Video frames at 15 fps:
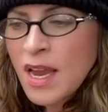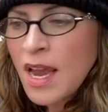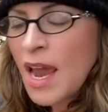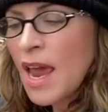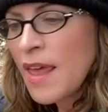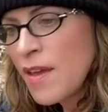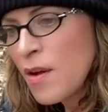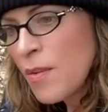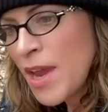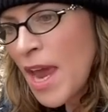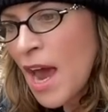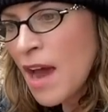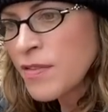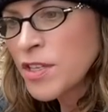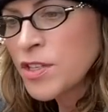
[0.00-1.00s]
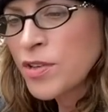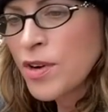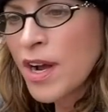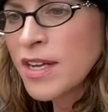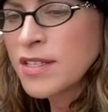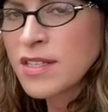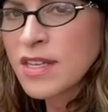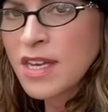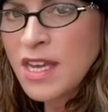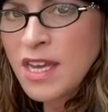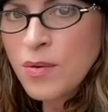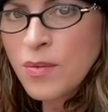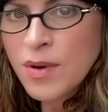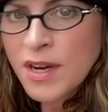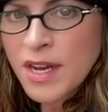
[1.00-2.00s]
And that we have to trust that
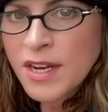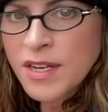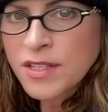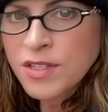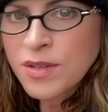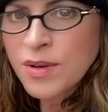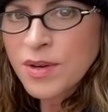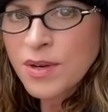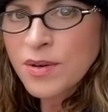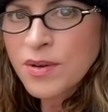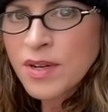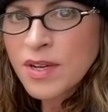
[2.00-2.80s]
He will get us through.